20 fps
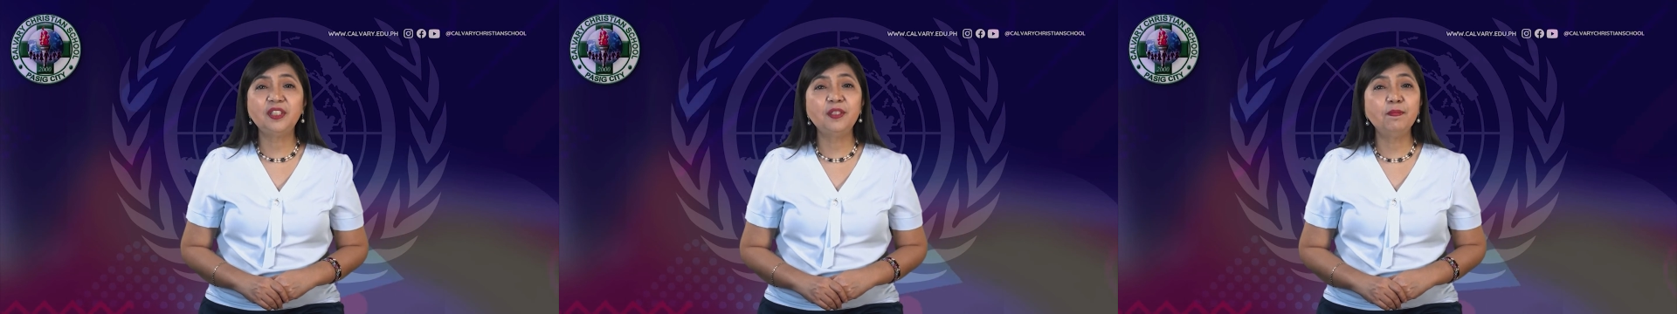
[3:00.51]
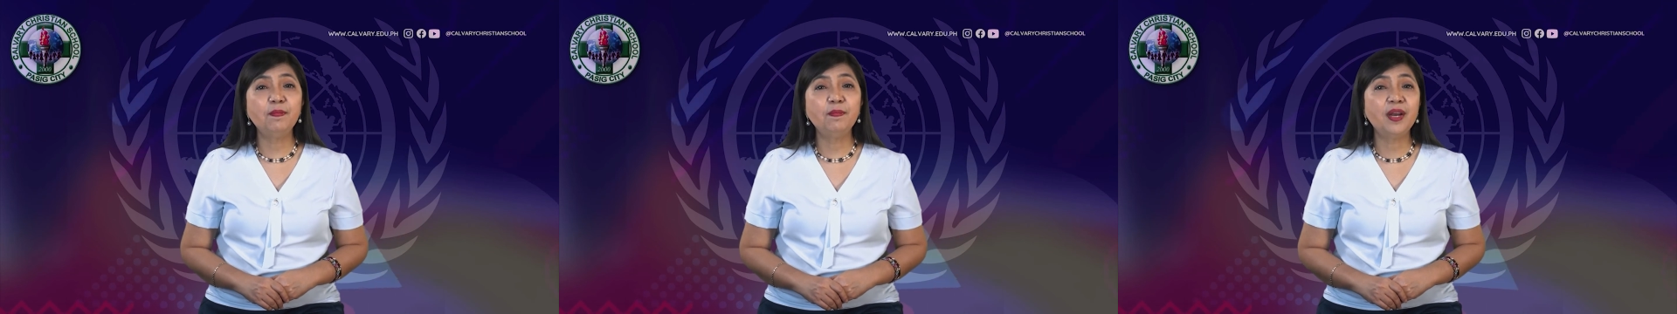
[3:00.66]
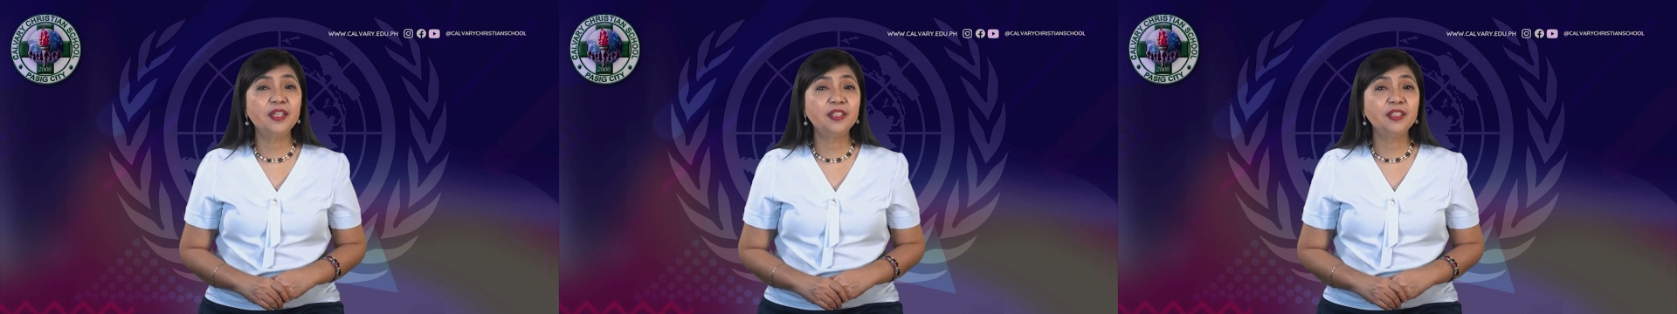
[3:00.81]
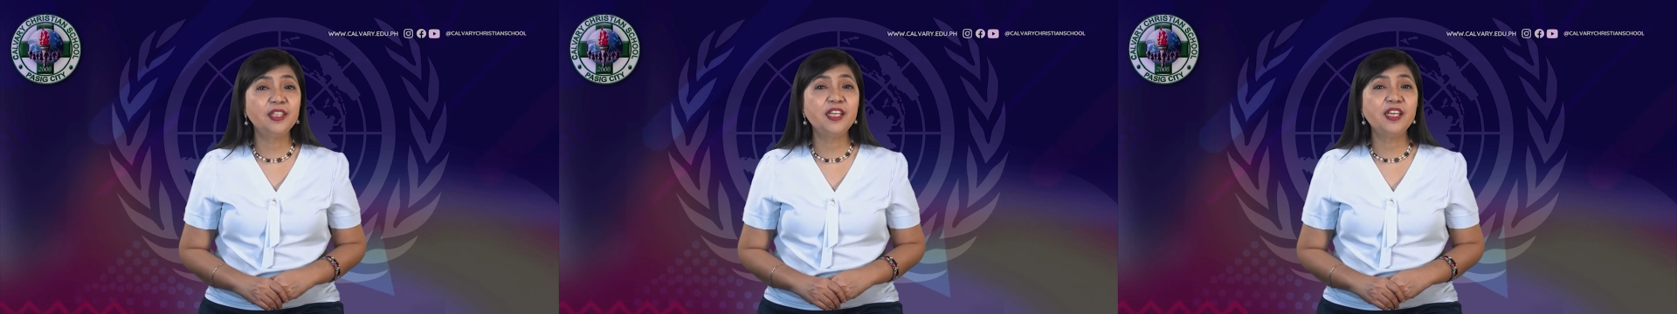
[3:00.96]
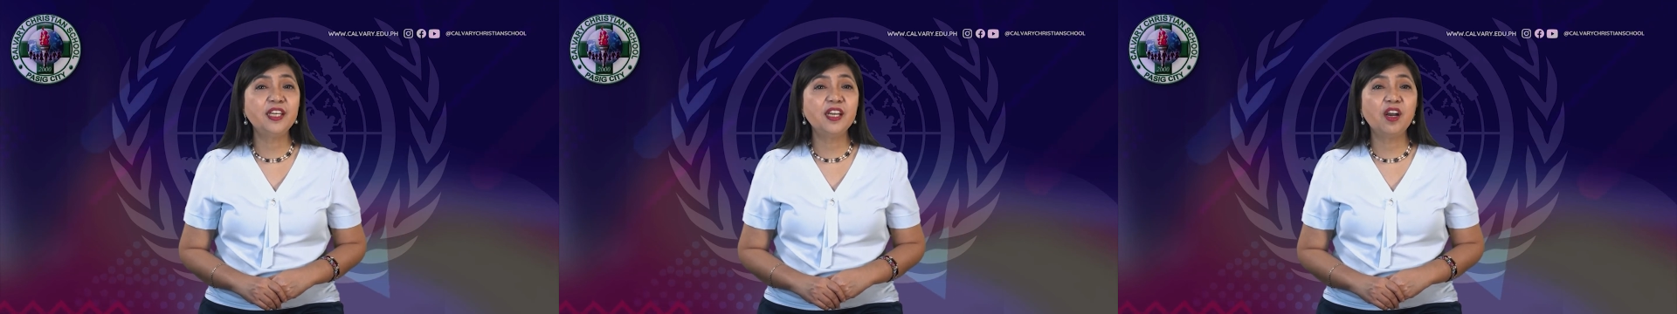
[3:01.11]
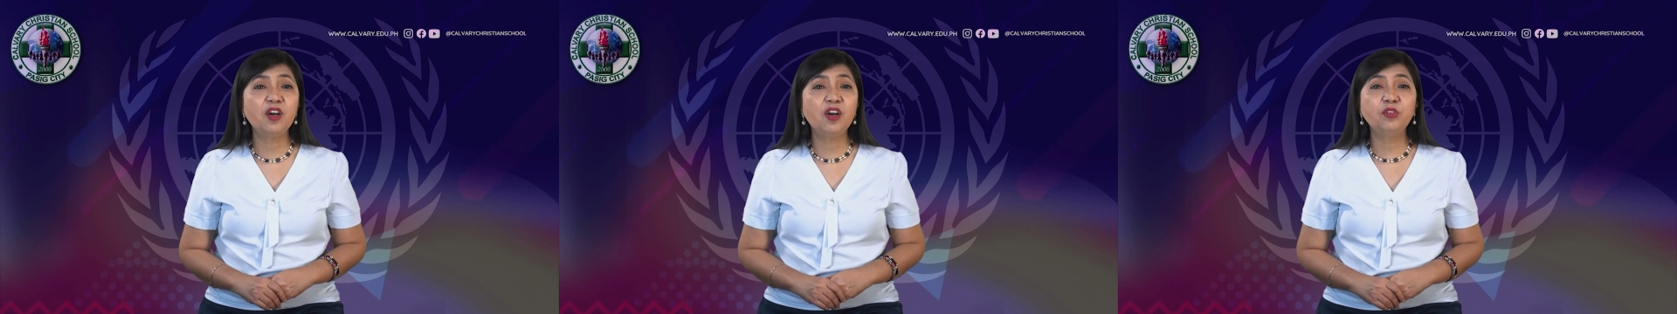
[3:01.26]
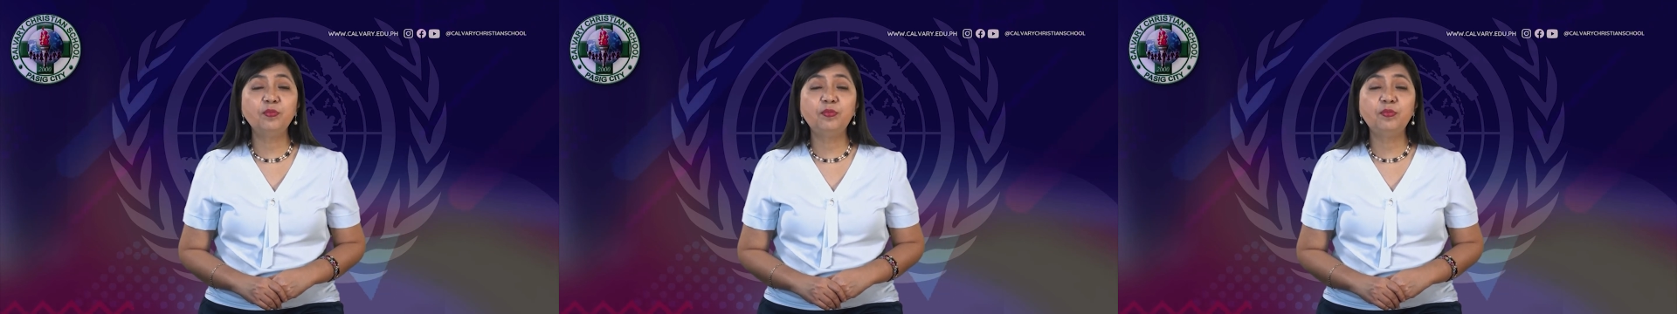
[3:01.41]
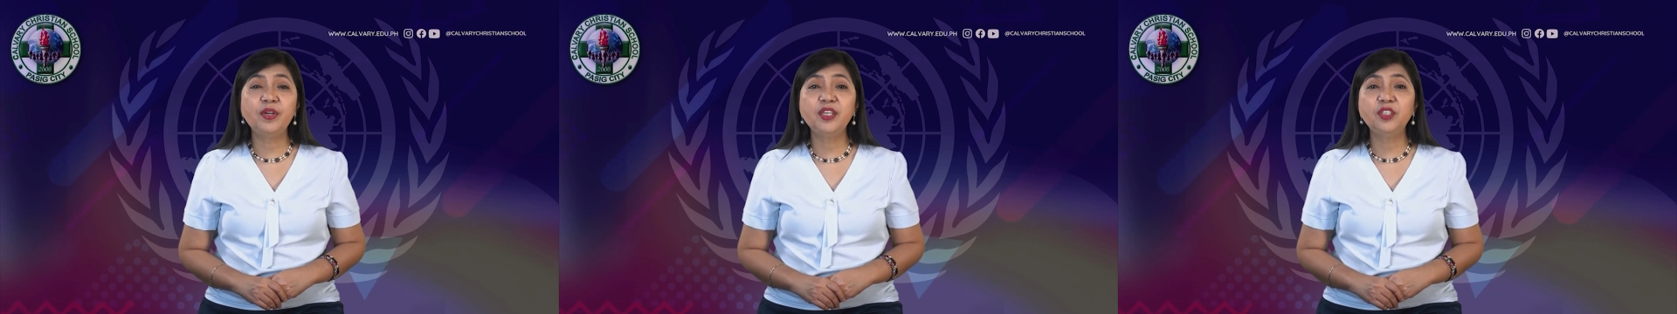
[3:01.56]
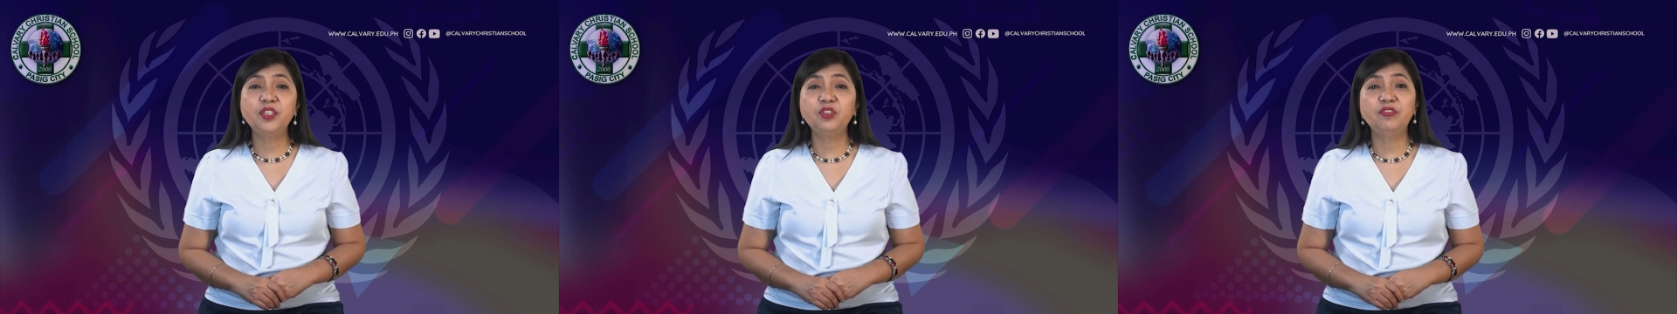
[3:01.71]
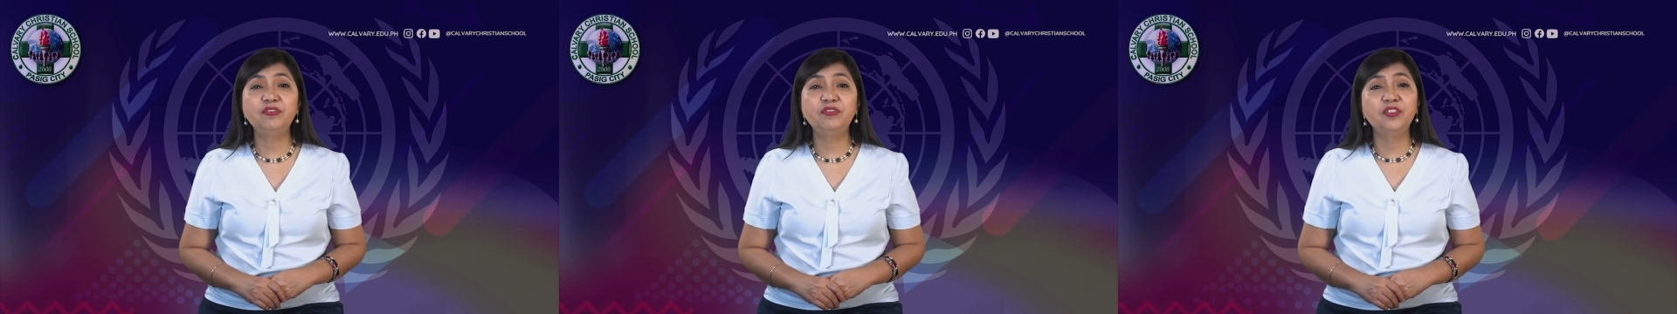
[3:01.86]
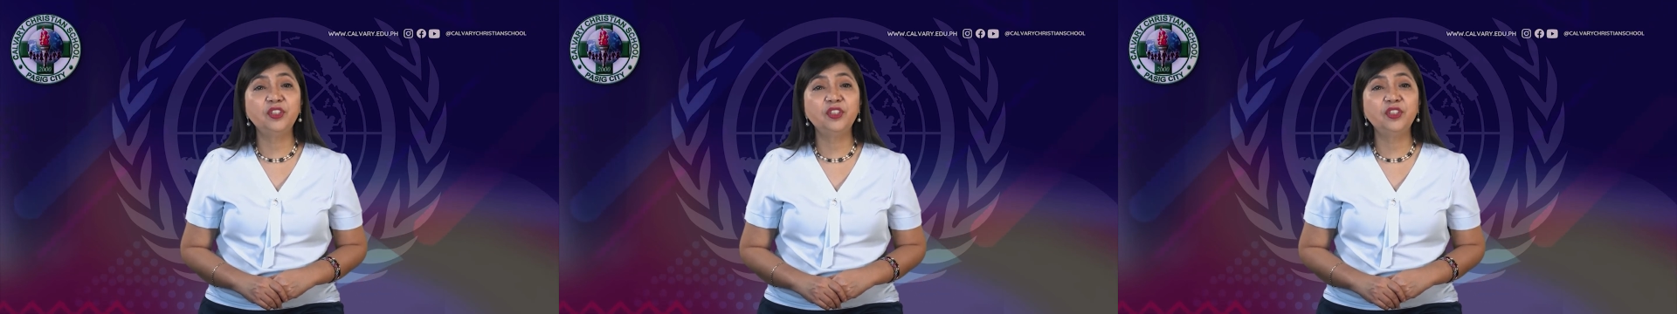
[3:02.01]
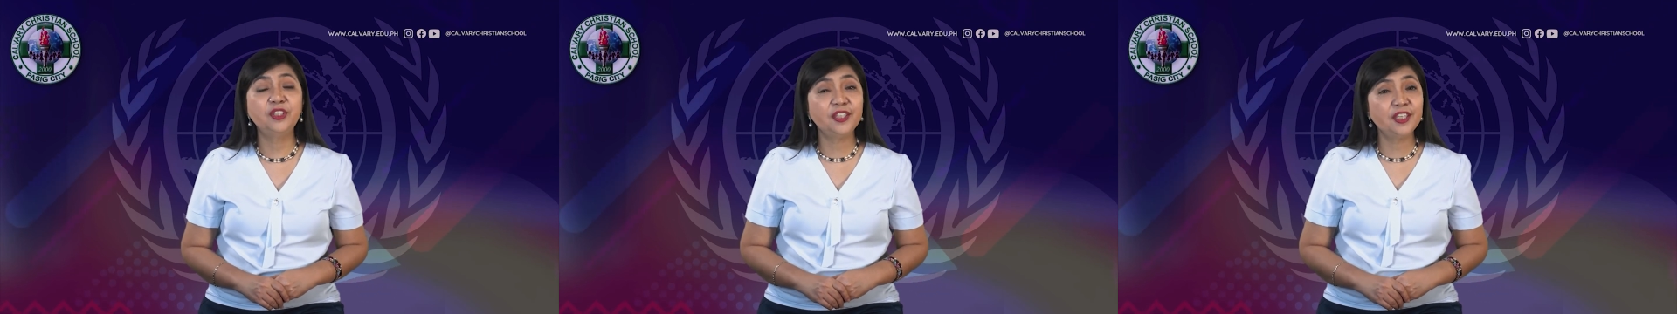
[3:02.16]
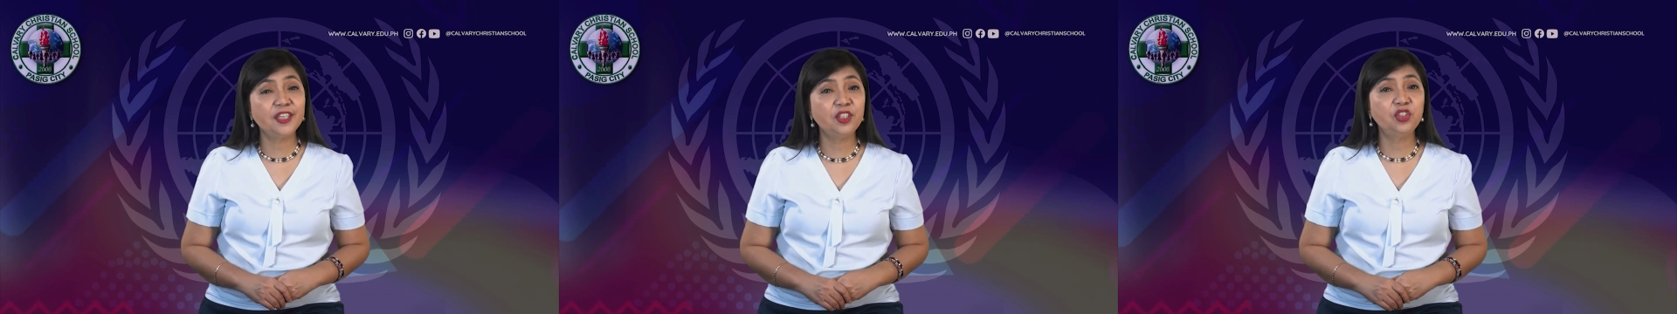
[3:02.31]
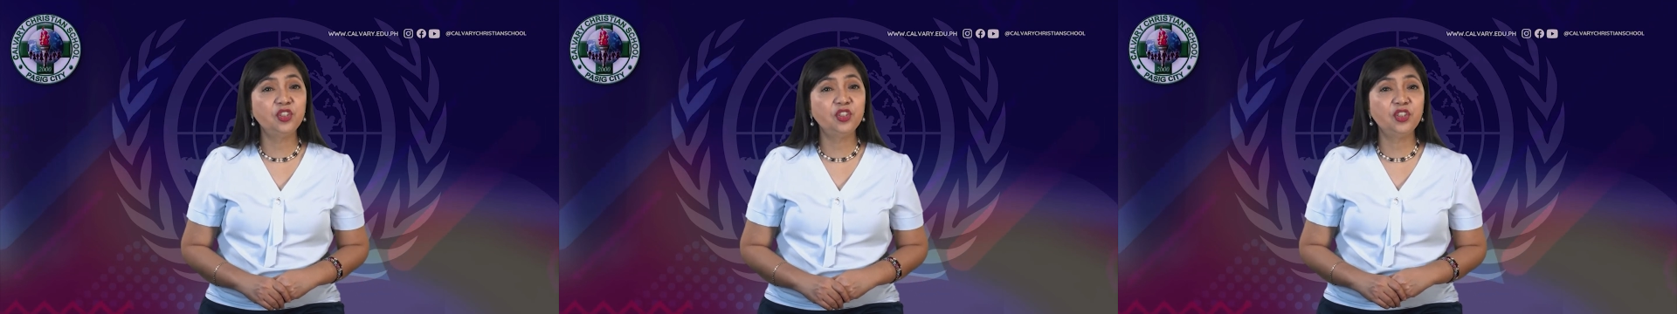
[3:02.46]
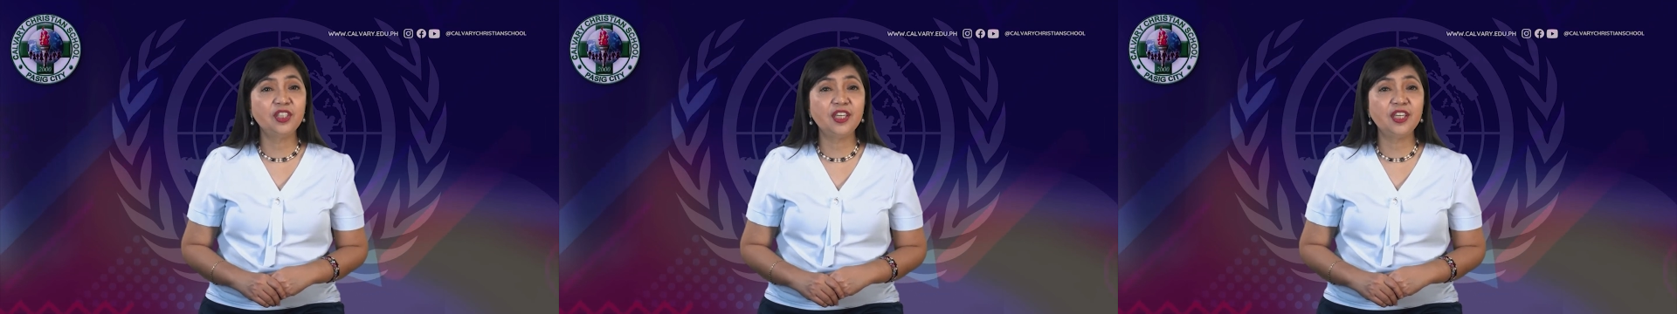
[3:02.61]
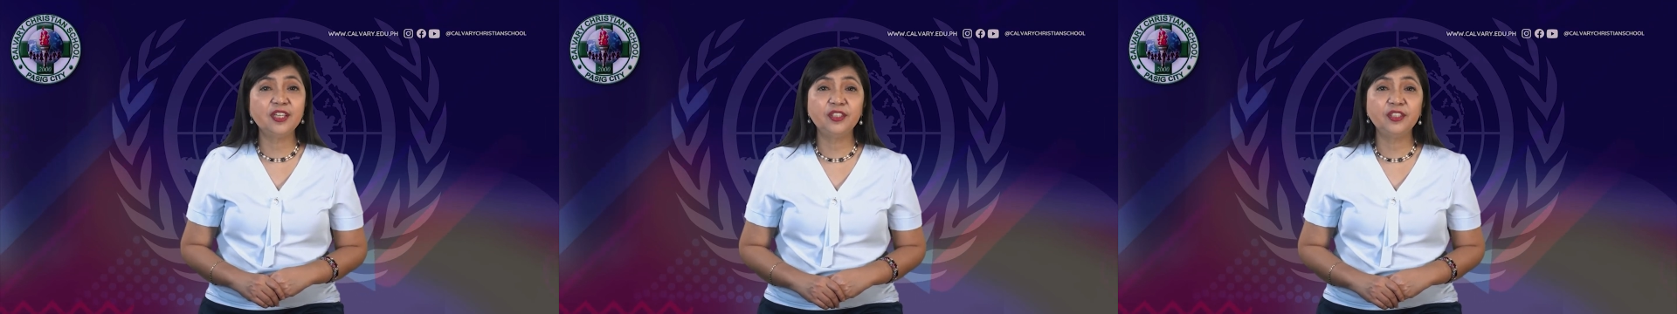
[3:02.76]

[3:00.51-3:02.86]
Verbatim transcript: in battling outbreaks of contagious